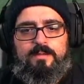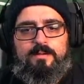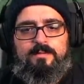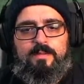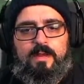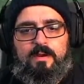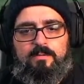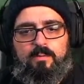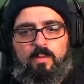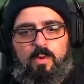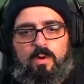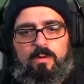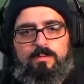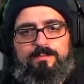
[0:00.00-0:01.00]
that other
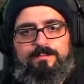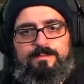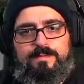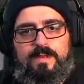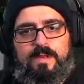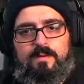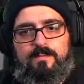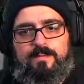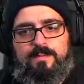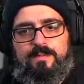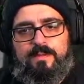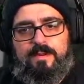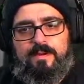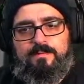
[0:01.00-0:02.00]
wall down
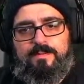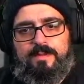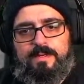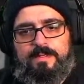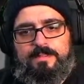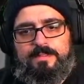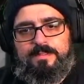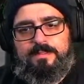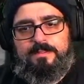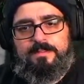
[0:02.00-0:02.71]
there that I did,